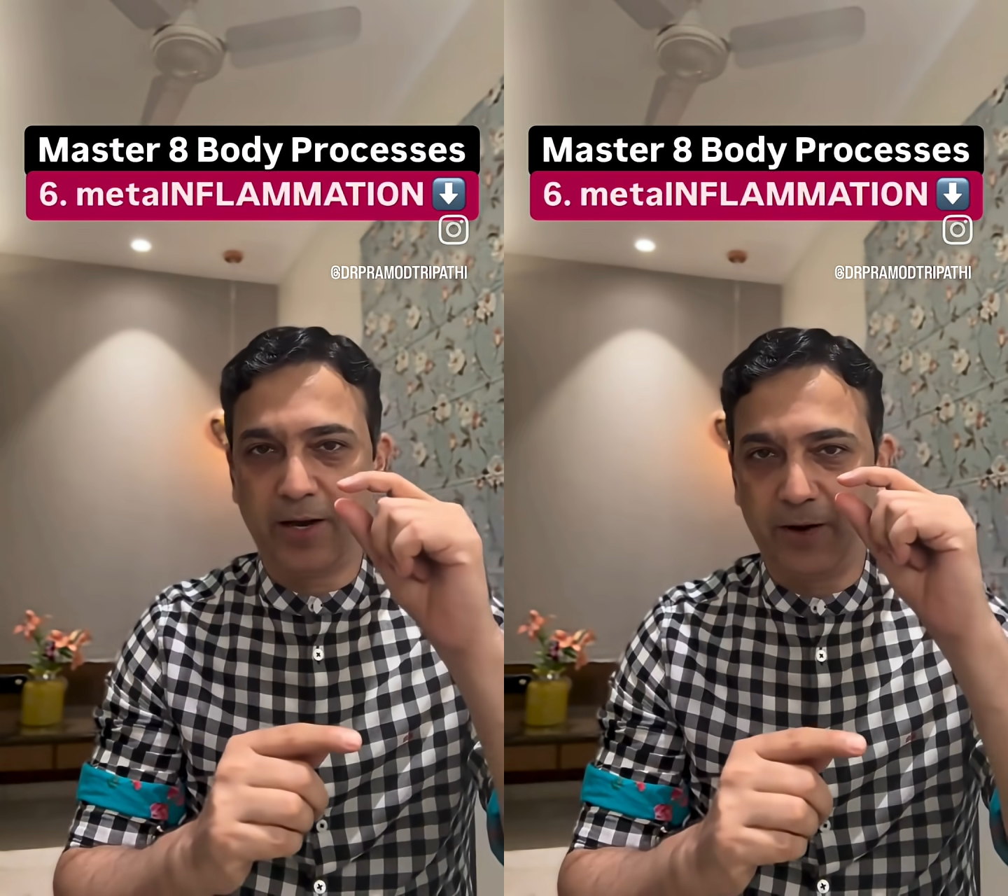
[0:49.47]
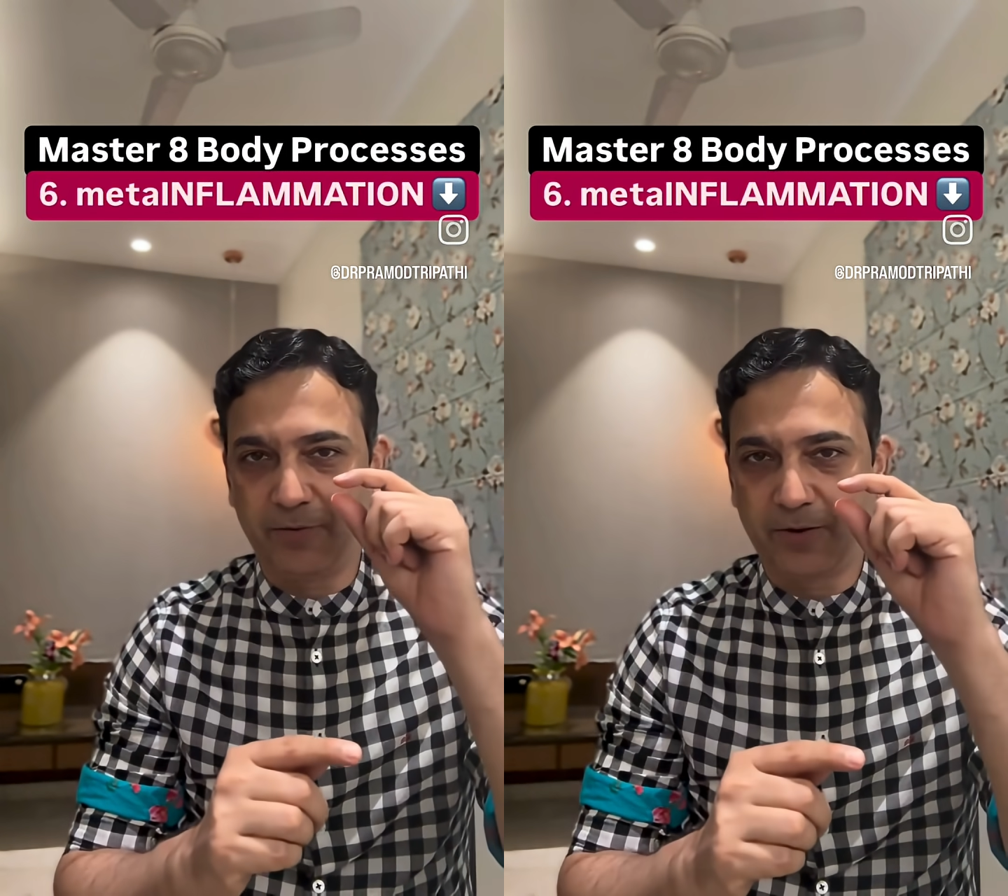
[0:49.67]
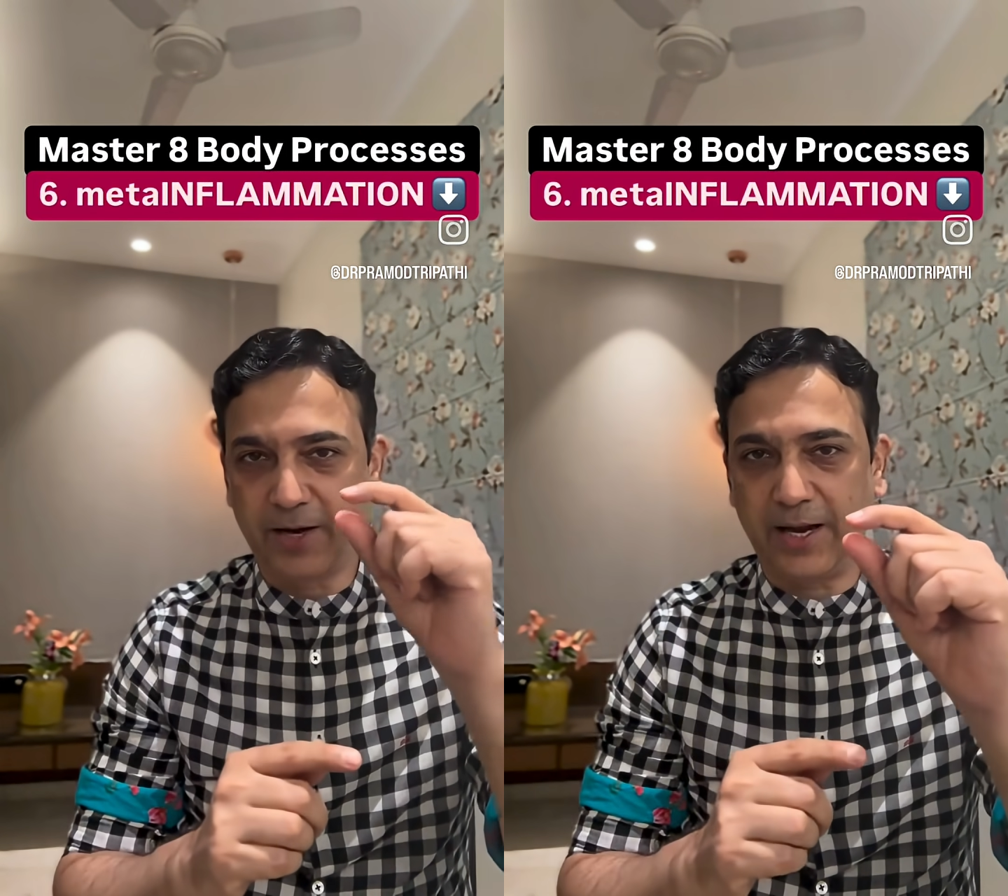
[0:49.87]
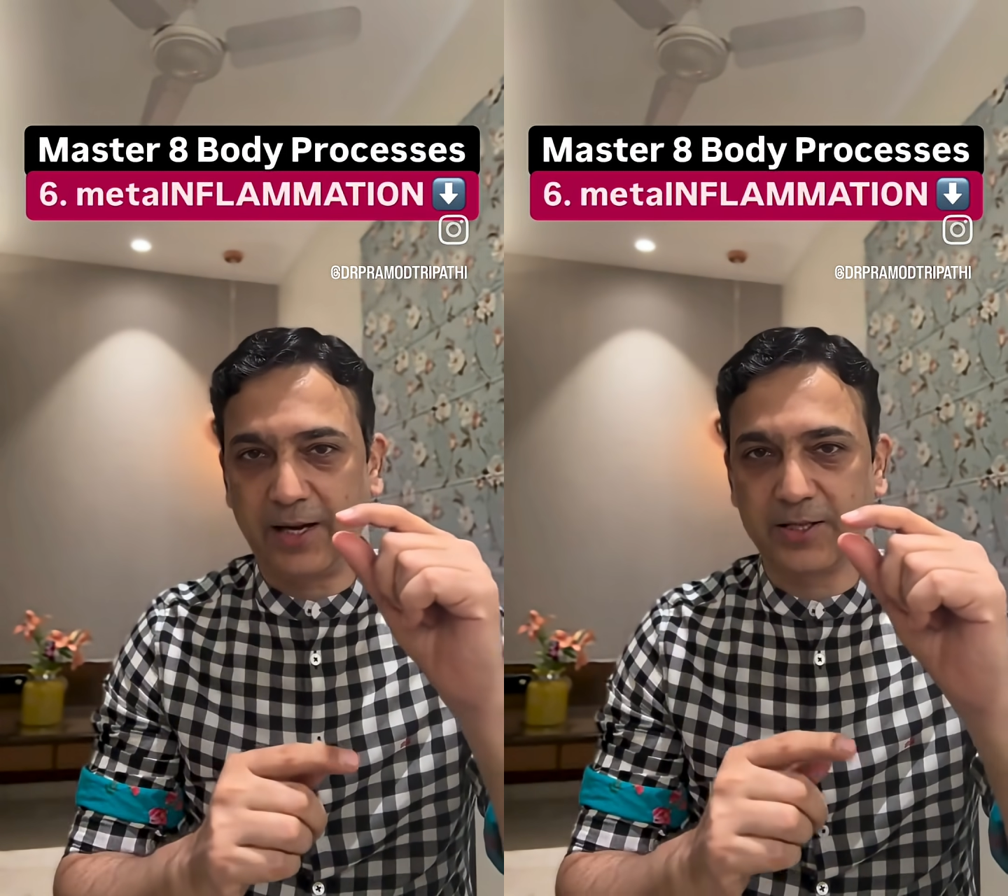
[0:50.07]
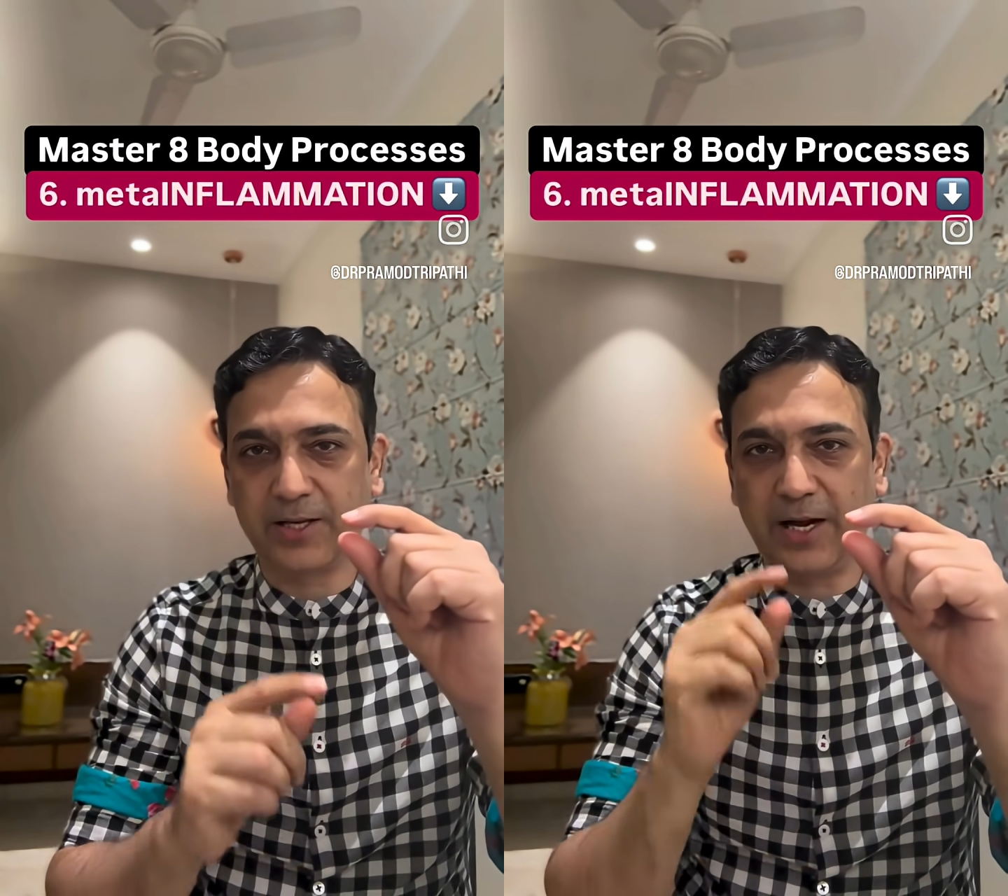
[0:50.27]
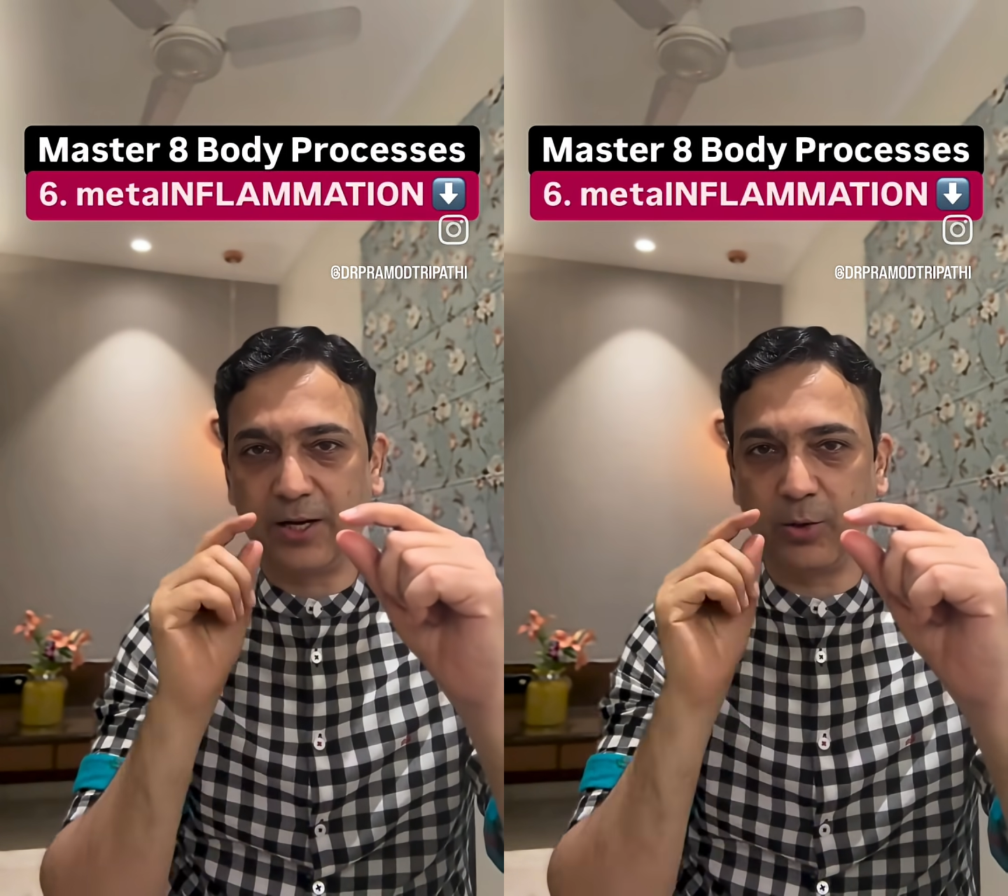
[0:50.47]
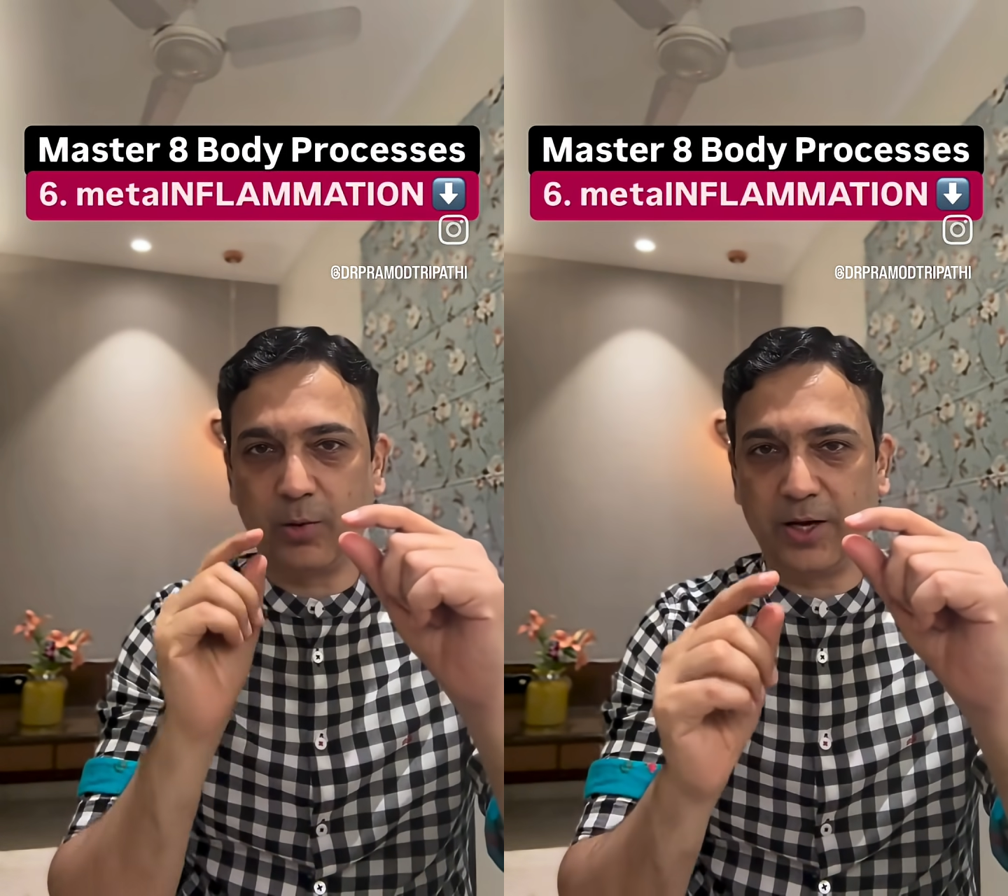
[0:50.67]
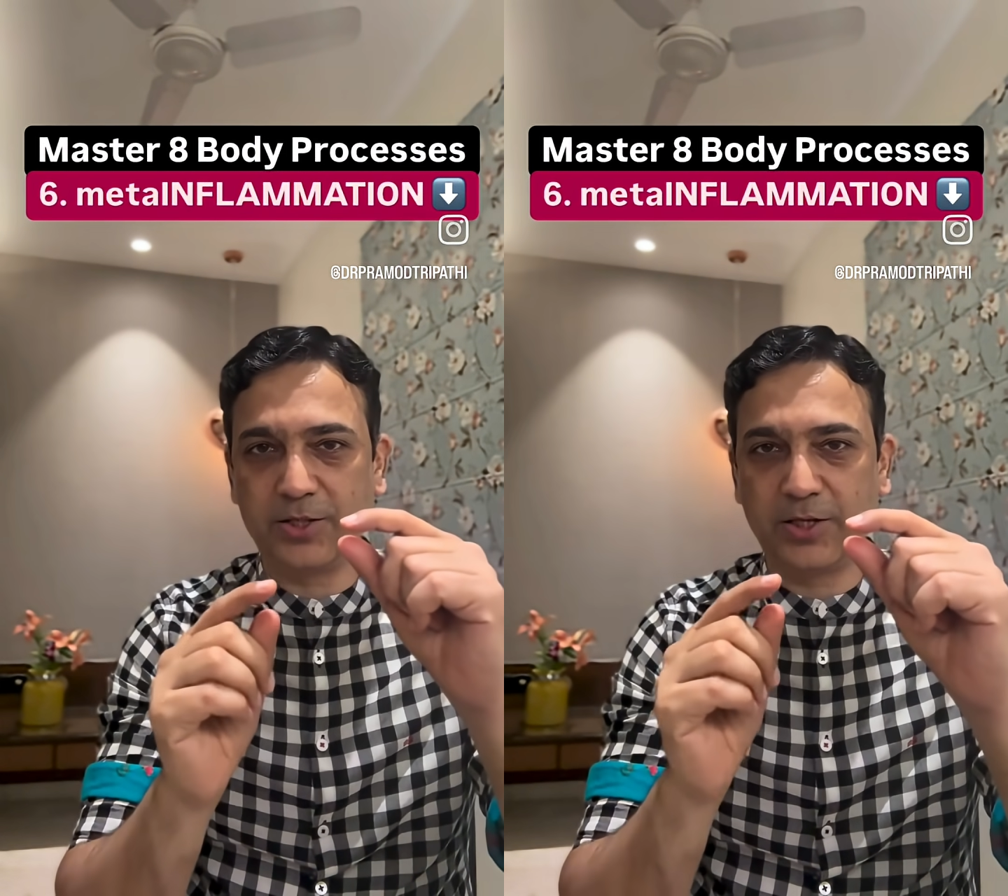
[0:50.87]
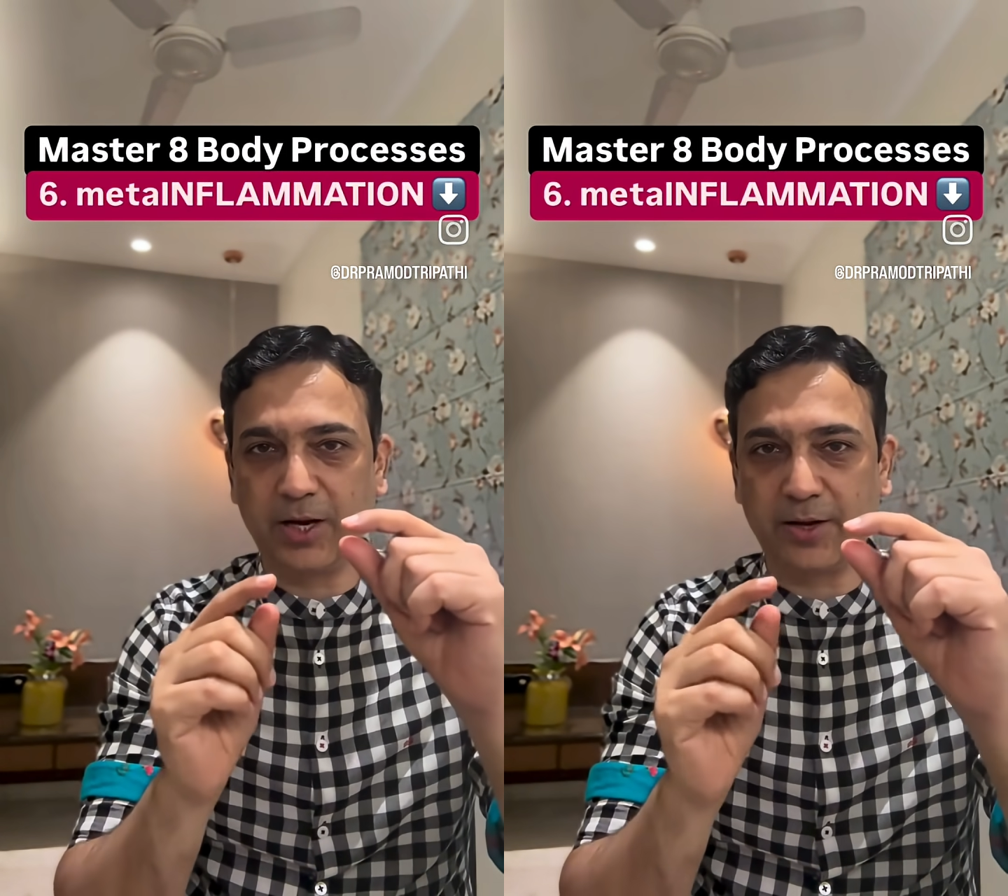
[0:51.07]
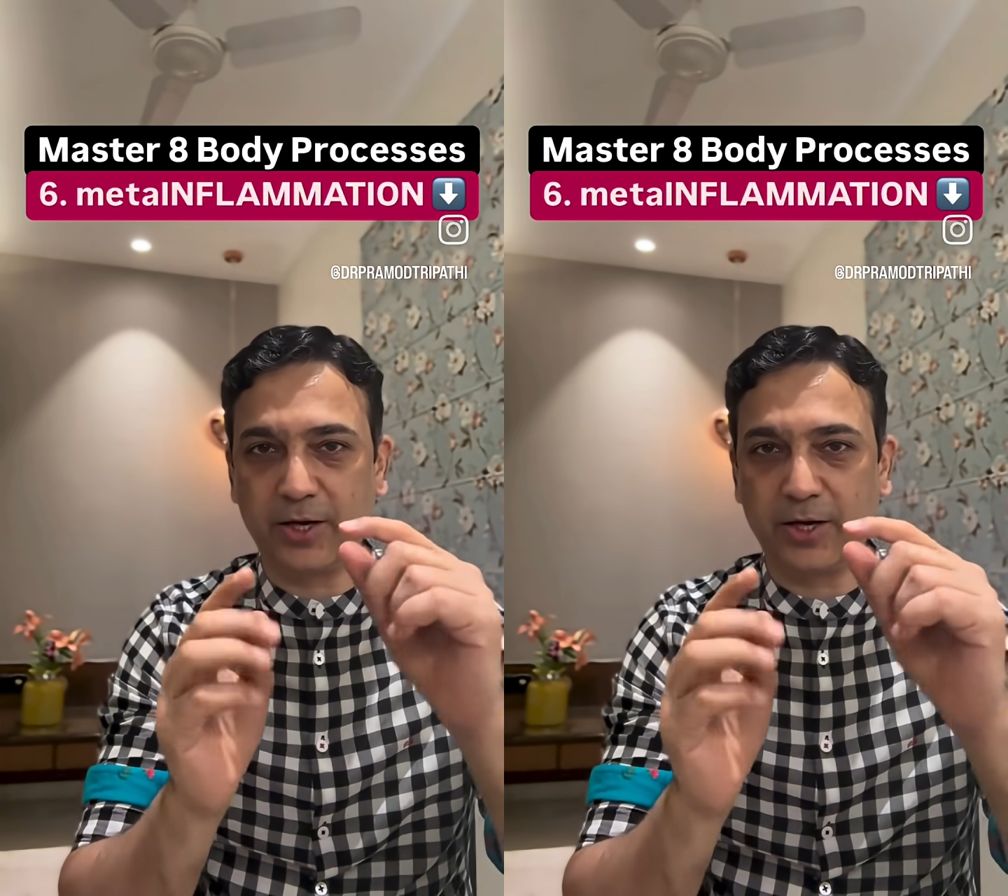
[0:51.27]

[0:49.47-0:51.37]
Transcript: If triglyceride to HDL